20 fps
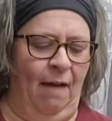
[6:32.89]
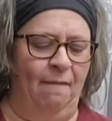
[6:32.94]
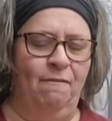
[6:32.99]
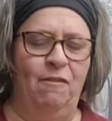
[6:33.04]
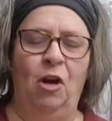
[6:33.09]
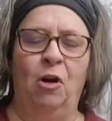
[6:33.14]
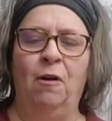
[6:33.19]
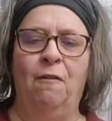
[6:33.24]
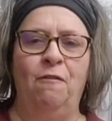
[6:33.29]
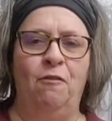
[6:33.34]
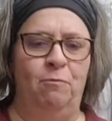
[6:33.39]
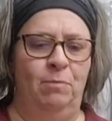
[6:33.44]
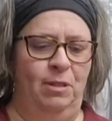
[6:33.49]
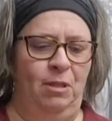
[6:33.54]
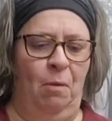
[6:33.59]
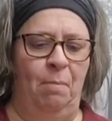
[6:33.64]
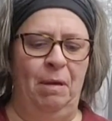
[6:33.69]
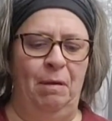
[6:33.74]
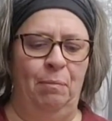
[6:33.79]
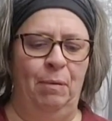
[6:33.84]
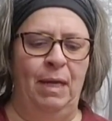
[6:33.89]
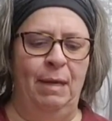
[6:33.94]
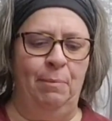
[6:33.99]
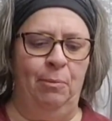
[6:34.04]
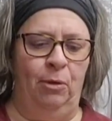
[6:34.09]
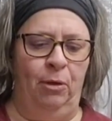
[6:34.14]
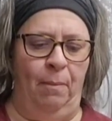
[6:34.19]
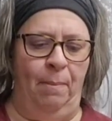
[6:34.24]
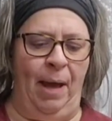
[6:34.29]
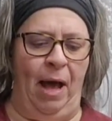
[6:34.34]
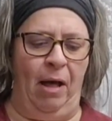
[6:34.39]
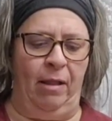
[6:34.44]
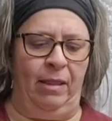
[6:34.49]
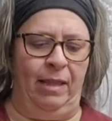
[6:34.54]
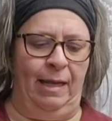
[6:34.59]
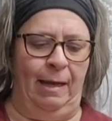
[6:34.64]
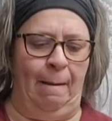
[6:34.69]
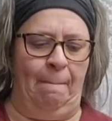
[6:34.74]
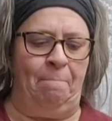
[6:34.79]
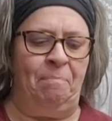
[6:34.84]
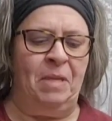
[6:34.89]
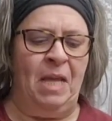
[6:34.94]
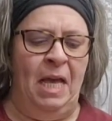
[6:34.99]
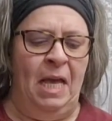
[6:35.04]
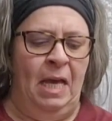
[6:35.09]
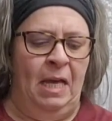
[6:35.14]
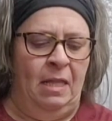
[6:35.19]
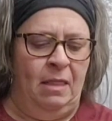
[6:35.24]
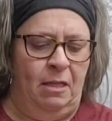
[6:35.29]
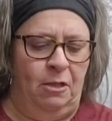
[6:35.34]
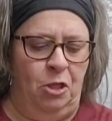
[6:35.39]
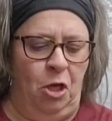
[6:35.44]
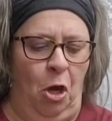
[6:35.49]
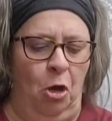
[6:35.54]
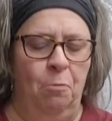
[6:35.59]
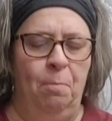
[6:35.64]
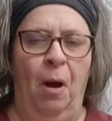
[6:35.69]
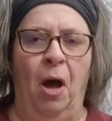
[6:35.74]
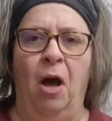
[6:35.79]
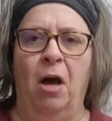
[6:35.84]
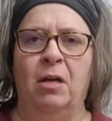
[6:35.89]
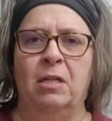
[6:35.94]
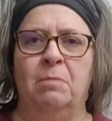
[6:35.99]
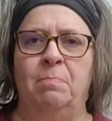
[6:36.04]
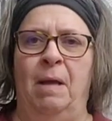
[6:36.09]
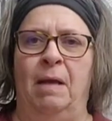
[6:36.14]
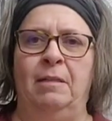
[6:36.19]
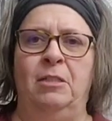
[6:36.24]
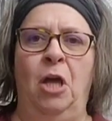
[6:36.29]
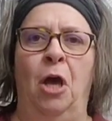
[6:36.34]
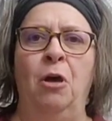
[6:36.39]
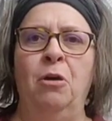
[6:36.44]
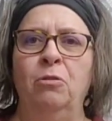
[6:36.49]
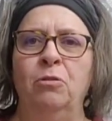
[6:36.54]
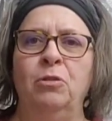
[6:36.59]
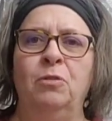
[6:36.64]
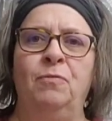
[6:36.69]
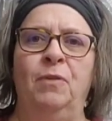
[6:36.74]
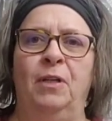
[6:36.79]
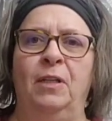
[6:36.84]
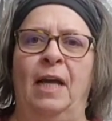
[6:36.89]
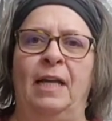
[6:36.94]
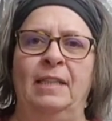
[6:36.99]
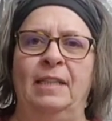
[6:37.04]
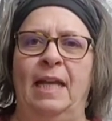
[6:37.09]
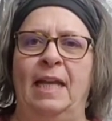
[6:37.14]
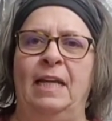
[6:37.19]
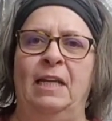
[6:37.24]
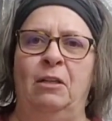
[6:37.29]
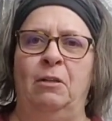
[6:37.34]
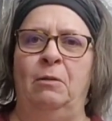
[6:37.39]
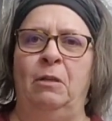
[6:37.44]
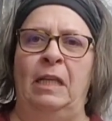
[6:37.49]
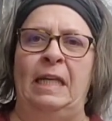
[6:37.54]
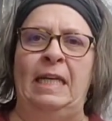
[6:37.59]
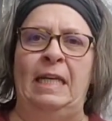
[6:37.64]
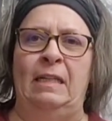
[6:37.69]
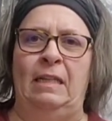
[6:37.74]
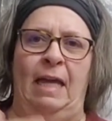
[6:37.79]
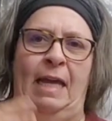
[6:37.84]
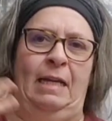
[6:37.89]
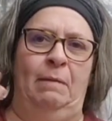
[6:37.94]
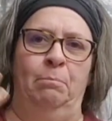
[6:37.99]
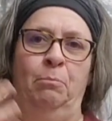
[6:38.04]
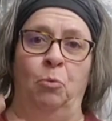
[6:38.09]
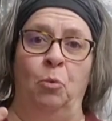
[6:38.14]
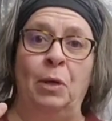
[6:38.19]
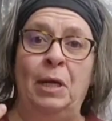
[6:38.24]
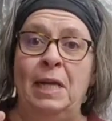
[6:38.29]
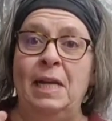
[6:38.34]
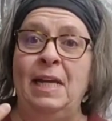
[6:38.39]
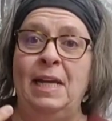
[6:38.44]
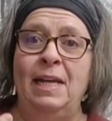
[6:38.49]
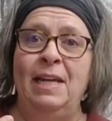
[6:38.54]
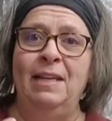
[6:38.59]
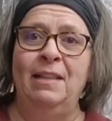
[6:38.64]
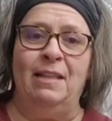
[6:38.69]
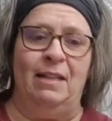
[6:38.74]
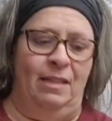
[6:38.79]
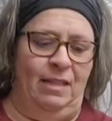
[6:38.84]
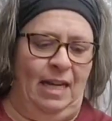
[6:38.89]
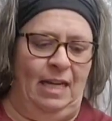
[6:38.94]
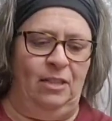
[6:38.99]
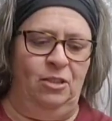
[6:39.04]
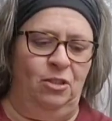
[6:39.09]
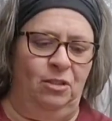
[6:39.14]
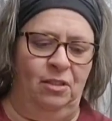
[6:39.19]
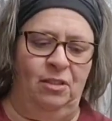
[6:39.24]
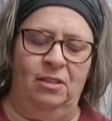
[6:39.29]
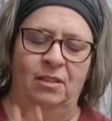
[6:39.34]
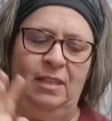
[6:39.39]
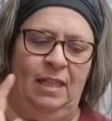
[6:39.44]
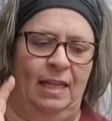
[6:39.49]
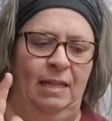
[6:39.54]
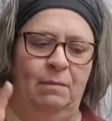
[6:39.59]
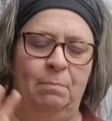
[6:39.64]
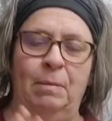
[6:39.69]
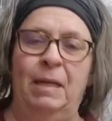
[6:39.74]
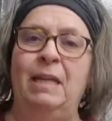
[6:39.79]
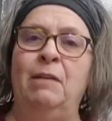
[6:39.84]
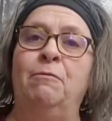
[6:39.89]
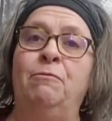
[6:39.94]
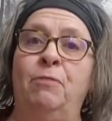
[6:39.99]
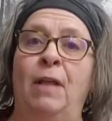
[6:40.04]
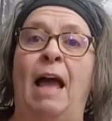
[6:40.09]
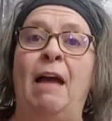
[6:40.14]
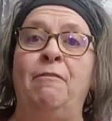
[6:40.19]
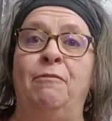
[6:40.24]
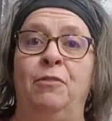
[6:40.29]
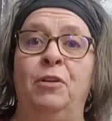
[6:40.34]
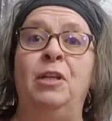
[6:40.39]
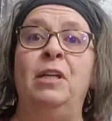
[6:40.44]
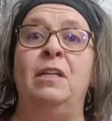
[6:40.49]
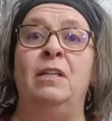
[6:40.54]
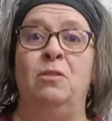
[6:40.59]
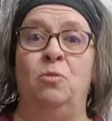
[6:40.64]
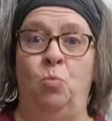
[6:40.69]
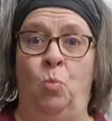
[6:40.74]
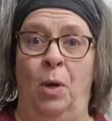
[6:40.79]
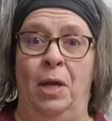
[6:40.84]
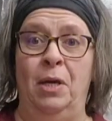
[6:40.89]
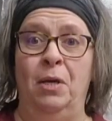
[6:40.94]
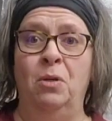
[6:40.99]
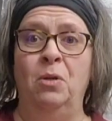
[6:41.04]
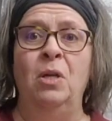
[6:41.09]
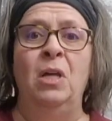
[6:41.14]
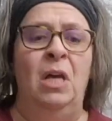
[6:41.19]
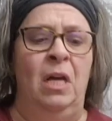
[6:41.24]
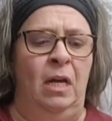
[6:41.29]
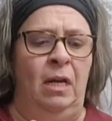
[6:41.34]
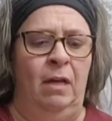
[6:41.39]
I've heard from so many people about them. The toe box, my toes felt like they could like breathe, and it being flat-footed as well.